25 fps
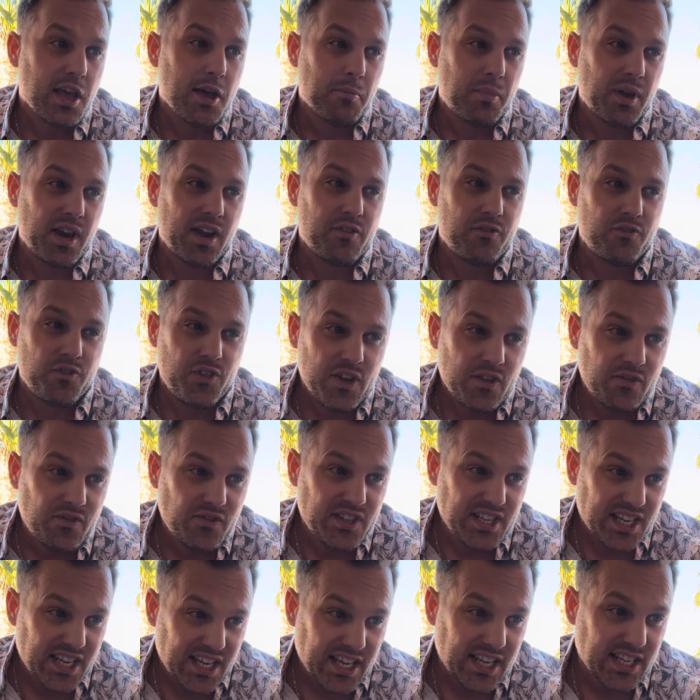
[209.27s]
but at
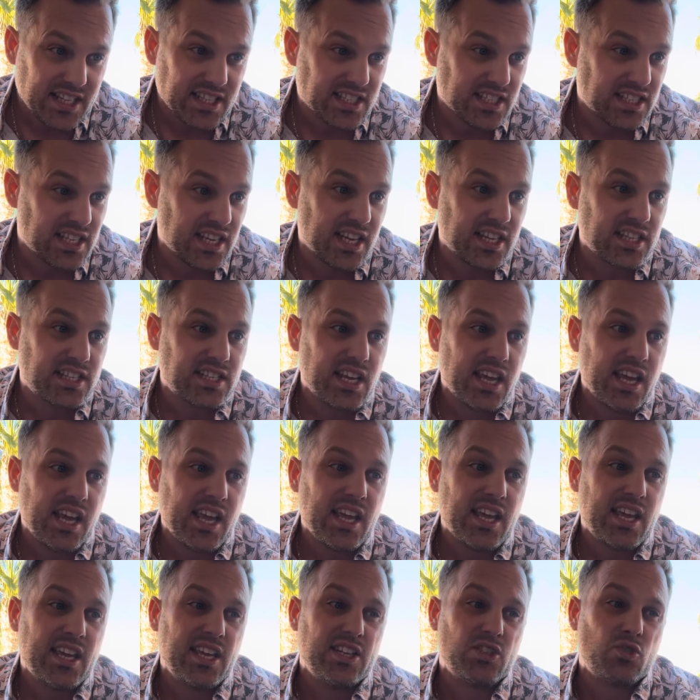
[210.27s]
15 cents,
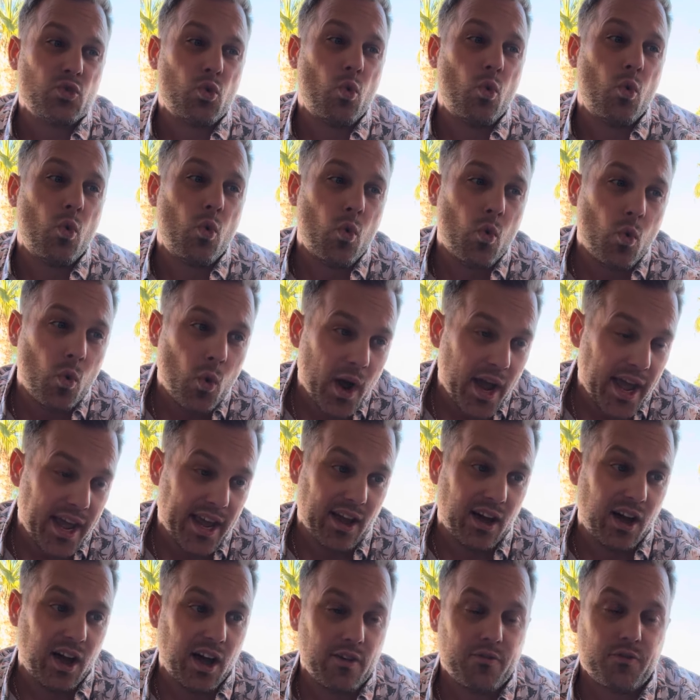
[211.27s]
it is way
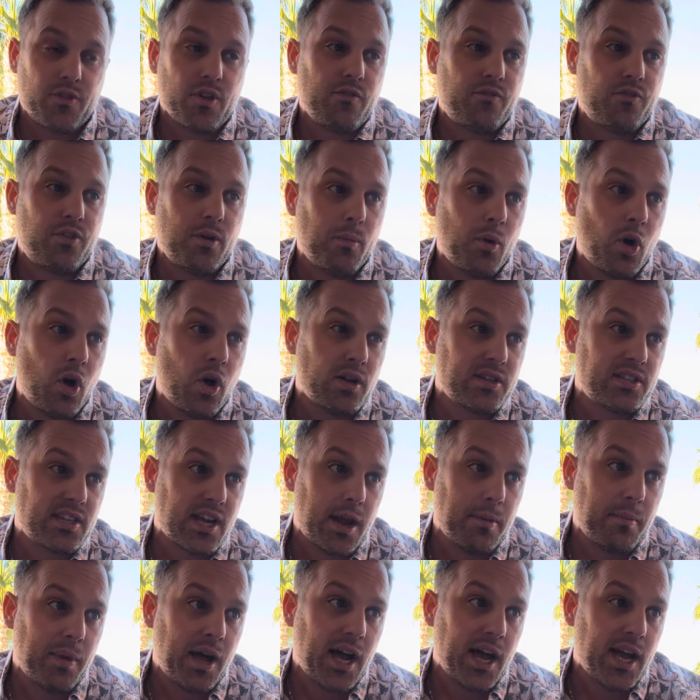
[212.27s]
off from
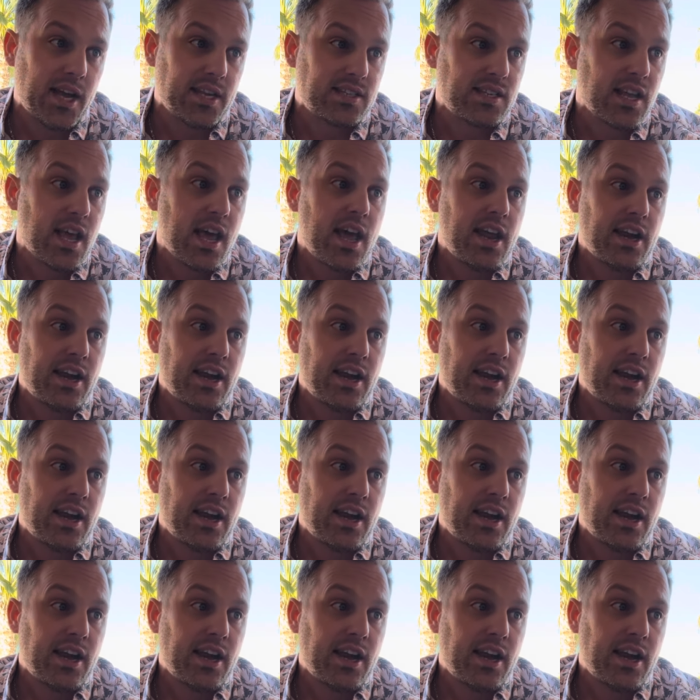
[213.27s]
all-time highs.